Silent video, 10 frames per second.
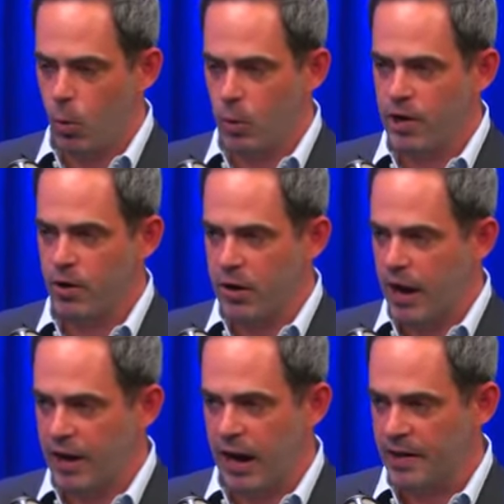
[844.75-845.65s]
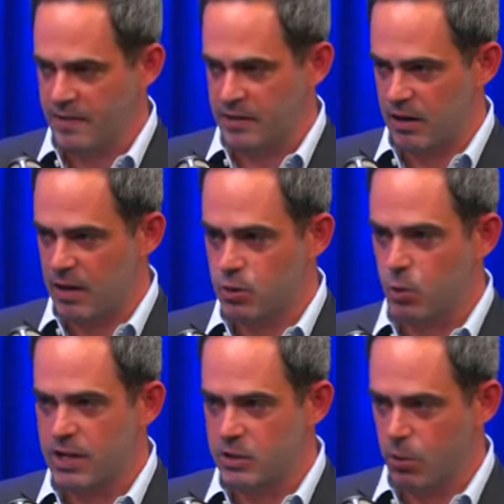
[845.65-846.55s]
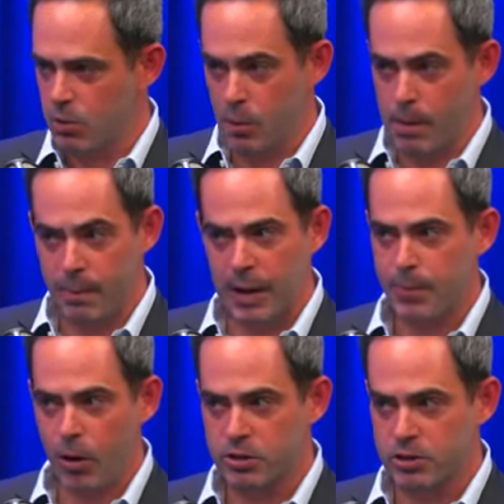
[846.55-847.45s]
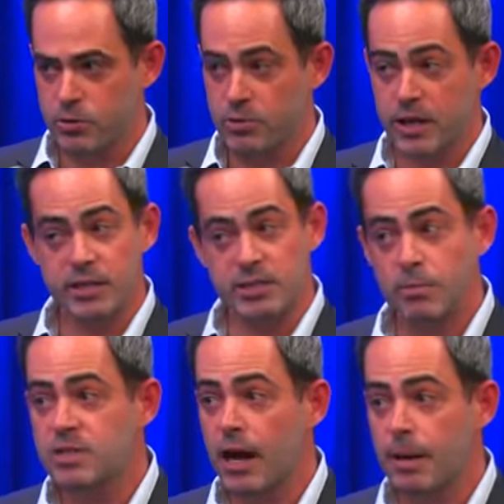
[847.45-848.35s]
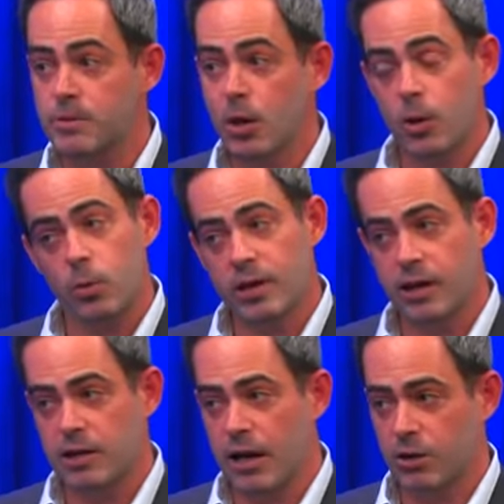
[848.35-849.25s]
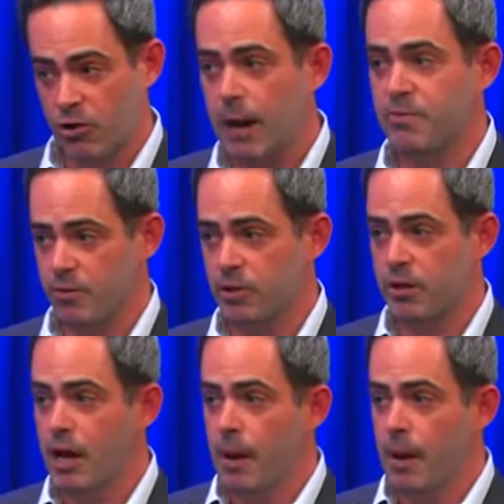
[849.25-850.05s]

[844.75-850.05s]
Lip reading: We are not ideologues. We're a bipartisan union, and sometimes we get a lot of crap for it.